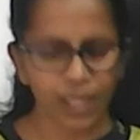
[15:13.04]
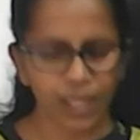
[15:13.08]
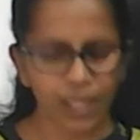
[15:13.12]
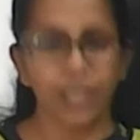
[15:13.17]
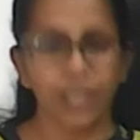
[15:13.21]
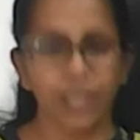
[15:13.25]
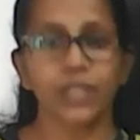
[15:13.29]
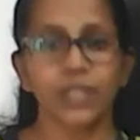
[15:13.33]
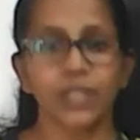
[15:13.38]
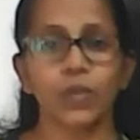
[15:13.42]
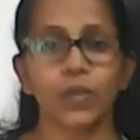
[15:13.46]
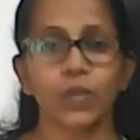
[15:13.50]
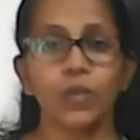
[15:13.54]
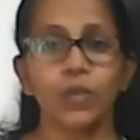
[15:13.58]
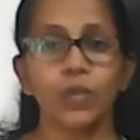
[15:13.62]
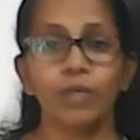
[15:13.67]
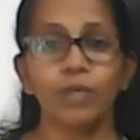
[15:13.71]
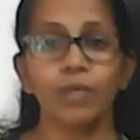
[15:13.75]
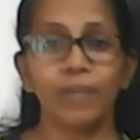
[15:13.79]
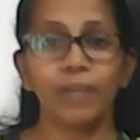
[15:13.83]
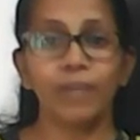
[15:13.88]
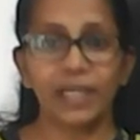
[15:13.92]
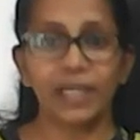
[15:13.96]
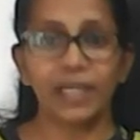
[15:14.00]

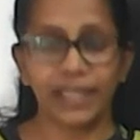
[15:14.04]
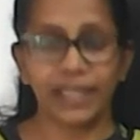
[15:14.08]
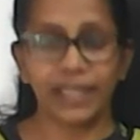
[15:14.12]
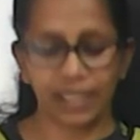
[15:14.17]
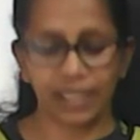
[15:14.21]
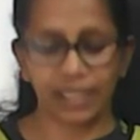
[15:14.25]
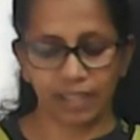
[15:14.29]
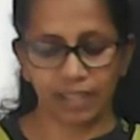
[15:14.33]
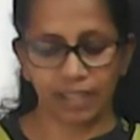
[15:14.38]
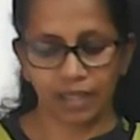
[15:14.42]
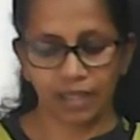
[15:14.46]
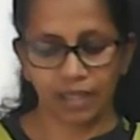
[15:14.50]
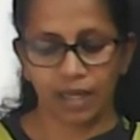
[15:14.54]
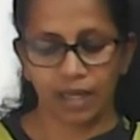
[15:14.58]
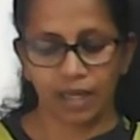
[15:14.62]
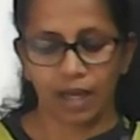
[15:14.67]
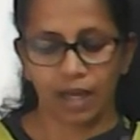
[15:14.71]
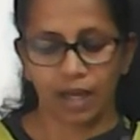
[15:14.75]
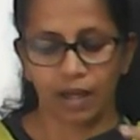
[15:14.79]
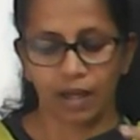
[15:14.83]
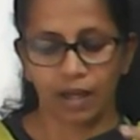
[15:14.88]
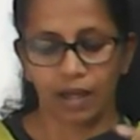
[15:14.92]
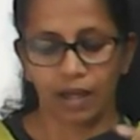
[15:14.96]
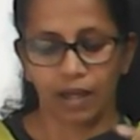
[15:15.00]
School building
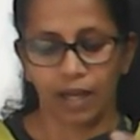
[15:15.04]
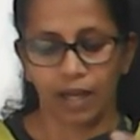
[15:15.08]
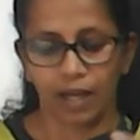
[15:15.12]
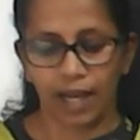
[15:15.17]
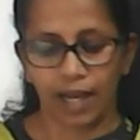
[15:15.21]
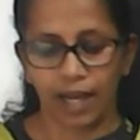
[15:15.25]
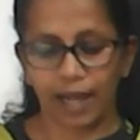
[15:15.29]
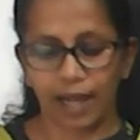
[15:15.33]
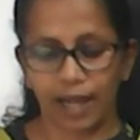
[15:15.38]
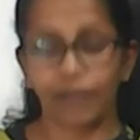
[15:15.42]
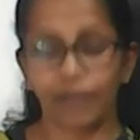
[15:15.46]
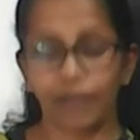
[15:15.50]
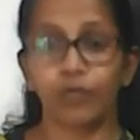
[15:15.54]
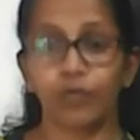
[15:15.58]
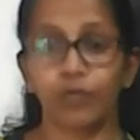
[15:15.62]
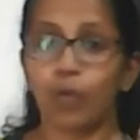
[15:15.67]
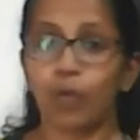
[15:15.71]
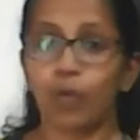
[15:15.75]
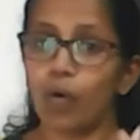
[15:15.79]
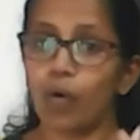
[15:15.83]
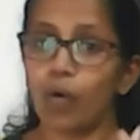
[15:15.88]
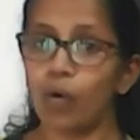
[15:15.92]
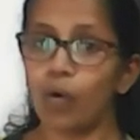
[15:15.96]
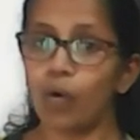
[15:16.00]
had
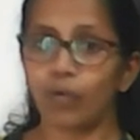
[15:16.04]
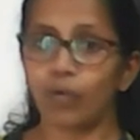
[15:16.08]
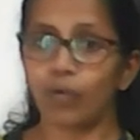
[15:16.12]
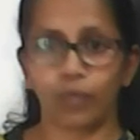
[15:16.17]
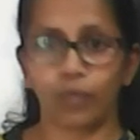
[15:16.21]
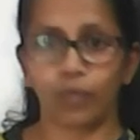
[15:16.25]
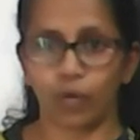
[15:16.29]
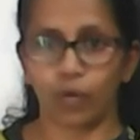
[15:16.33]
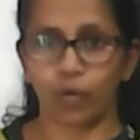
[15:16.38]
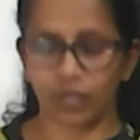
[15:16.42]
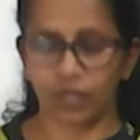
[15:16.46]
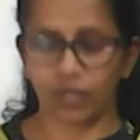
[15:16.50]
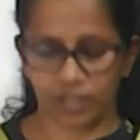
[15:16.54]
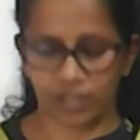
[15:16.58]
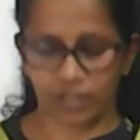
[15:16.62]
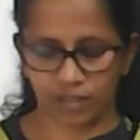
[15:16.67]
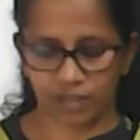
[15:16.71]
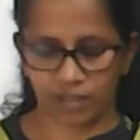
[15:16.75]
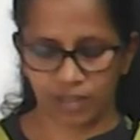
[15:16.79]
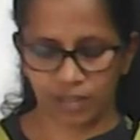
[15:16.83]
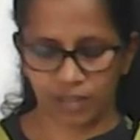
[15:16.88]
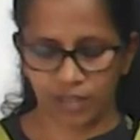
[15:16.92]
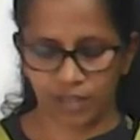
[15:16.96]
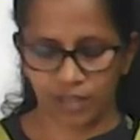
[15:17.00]
4 floors
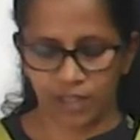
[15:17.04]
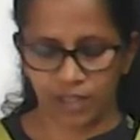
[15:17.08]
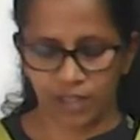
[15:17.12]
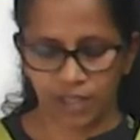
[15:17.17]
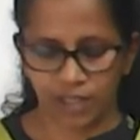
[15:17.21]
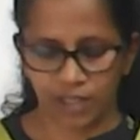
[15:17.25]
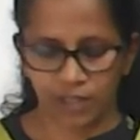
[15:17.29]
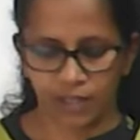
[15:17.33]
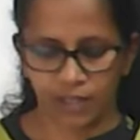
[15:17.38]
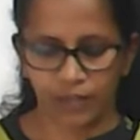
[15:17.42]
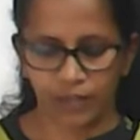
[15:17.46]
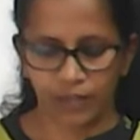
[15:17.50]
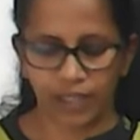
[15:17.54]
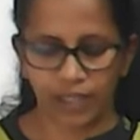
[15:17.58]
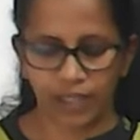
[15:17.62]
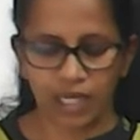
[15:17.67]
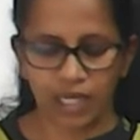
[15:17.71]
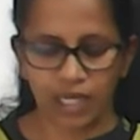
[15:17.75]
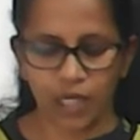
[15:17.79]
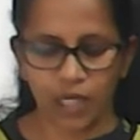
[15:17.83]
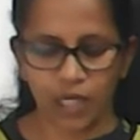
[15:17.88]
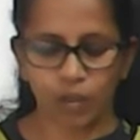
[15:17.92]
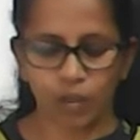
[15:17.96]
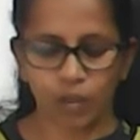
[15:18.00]
with
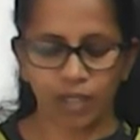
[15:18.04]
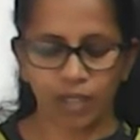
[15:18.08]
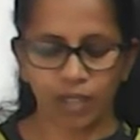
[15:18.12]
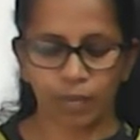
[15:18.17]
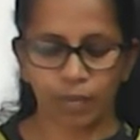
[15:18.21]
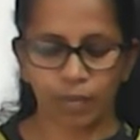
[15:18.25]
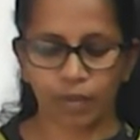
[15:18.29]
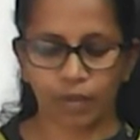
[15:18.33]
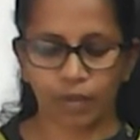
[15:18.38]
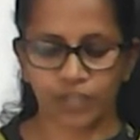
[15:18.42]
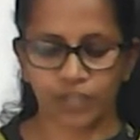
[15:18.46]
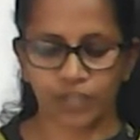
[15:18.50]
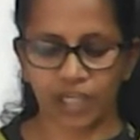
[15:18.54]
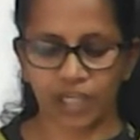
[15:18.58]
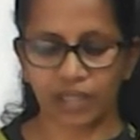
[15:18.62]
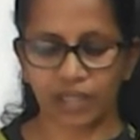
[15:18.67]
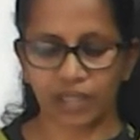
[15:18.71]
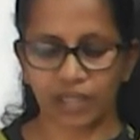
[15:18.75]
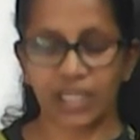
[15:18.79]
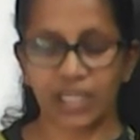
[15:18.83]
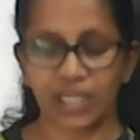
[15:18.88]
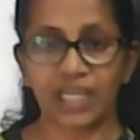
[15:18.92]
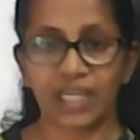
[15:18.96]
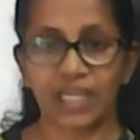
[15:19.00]
equal number of
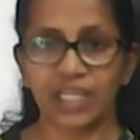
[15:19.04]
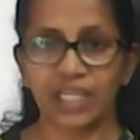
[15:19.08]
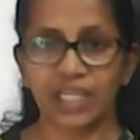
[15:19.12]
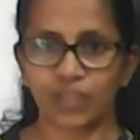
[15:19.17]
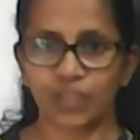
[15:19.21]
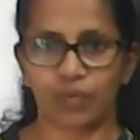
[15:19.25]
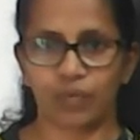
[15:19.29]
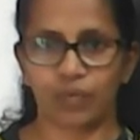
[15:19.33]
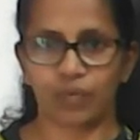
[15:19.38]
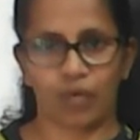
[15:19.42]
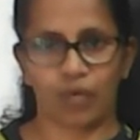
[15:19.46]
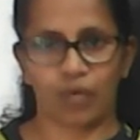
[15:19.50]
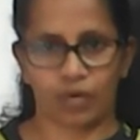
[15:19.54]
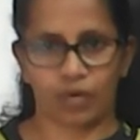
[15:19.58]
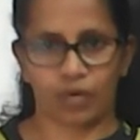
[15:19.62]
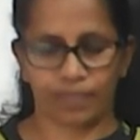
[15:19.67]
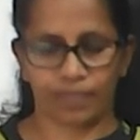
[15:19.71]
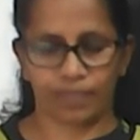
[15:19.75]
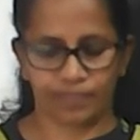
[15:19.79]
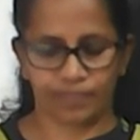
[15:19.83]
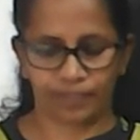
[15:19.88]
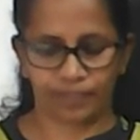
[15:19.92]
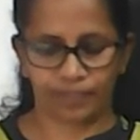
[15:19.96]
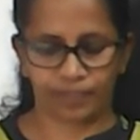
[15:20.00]
children in each floor.
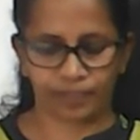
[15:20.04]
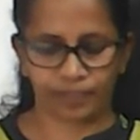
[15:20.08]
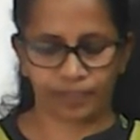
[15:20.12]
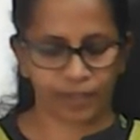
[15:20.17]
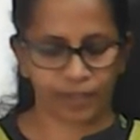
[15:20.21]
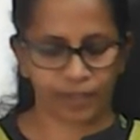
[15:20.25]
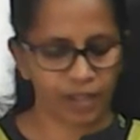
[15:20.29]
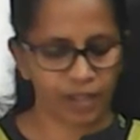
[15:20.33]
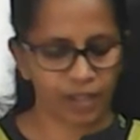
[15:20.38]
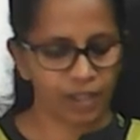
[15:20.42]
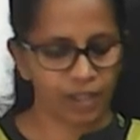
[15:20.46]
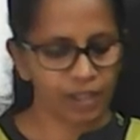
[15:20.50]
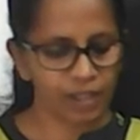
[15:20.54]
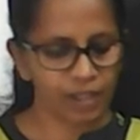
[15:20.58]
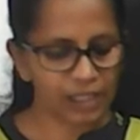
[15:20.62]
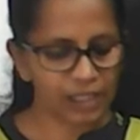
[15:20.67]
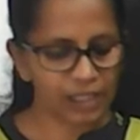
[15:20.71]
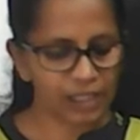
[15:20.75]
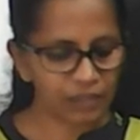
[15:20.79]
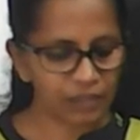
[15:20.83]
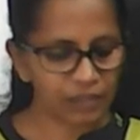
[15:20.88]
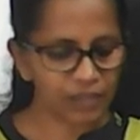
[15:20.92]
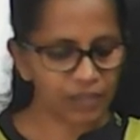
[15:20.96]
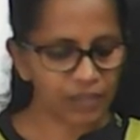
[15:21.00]

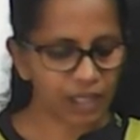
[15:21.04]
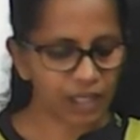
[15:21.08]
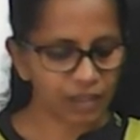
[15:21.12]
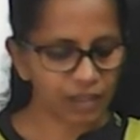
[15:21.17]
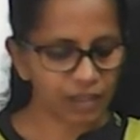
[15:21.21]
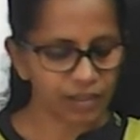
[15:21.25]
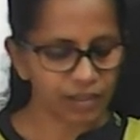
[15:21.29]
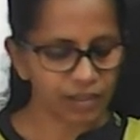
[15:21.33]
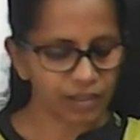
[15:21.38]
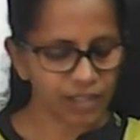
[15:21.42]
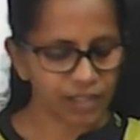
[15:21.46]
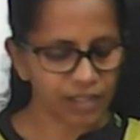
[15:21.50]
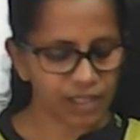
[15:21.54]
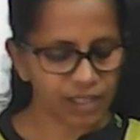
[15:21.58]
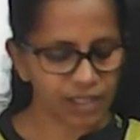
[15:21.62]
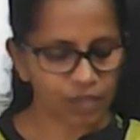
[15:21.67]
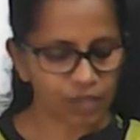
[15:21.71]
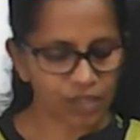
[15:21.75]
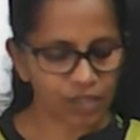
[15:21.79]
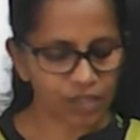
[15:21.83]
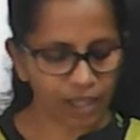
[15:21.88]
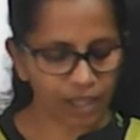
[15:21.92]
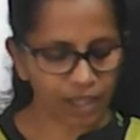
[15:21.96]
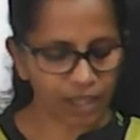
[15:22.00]
If there are
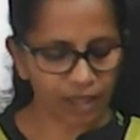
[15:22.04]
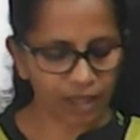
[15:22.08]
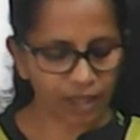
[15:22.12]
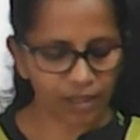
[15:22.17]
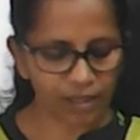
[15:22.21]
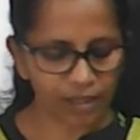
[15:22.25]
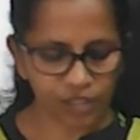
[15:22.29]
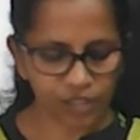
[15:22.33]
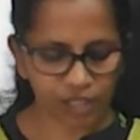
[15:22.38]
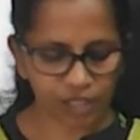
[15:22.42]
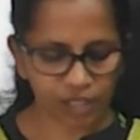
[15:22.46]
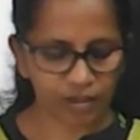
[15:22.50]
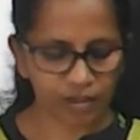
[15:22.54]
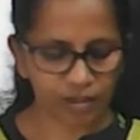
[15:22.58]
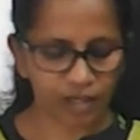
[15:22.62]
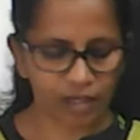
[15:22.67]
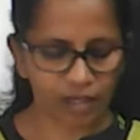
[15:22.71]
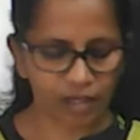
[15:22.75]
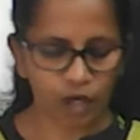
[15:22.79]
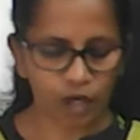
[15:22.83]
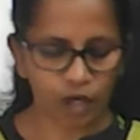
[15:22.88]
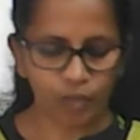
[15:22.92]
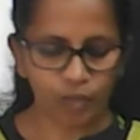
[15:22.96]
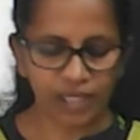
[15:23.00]
6,900 children,
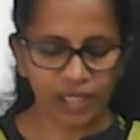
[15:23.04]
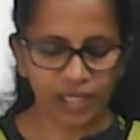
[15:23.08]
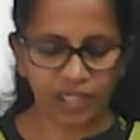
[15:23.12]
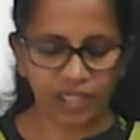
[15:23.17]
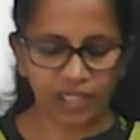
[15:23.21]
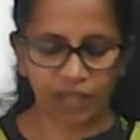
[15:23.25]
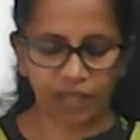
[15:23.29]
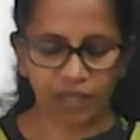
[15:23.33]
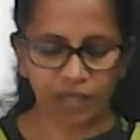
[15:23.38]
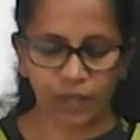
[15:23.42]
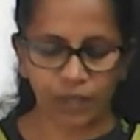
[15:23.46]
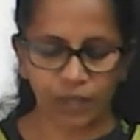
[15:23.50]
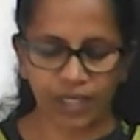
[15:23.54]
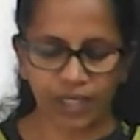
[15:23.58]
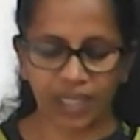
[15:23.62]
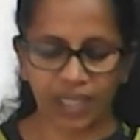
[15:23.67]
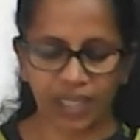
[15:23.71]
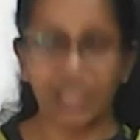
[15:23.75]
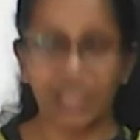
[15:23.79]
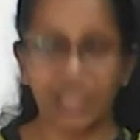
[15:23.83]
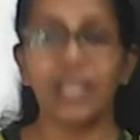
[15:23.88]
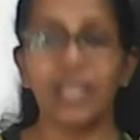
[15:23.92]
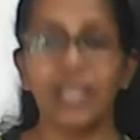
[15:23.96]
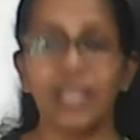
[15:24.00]
how many children were there
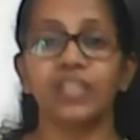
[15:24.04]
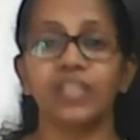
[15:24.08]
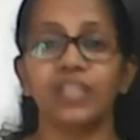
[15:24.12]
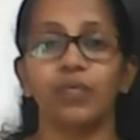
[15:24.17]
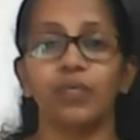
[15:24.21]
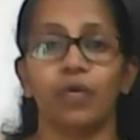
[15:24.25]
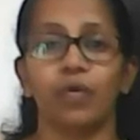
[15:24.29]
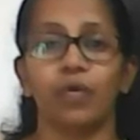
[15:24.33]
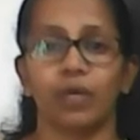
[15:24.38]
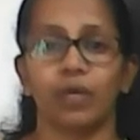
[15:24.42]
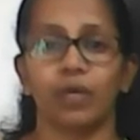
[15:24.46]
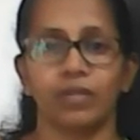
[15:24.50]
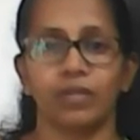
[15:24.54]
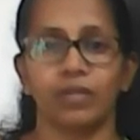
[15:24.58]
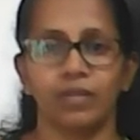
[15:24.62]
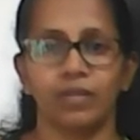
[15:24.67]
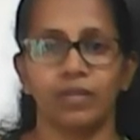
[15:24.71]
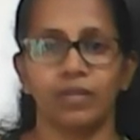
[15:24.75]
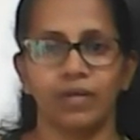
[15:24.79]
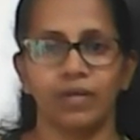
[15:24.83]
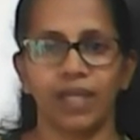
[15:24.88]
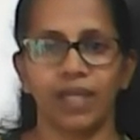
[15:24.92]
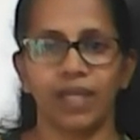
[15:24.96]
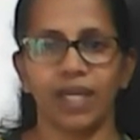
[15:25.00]
in each floor?
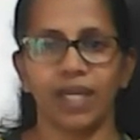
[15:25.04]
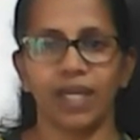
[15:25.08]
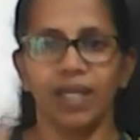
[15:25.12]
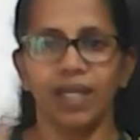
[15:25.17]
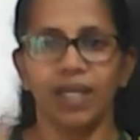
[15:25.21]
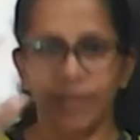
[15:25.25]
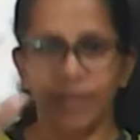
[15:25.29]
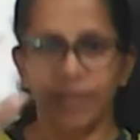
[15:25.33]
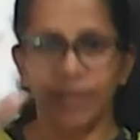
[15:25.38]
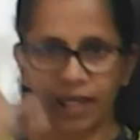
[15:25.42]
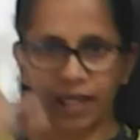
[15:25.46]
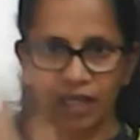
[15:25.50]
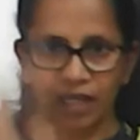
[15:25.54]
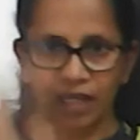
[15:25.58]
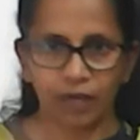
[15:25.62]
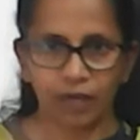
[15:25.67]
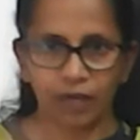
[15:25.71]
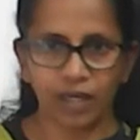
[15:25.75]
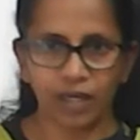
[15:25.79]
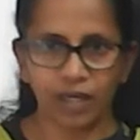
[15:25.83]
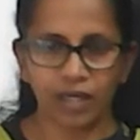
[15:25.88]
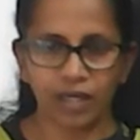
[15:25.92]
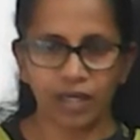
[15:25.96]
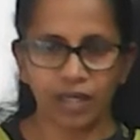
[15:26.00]
Okay, they are
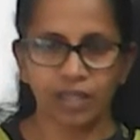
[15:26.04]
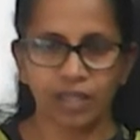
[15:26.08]
given.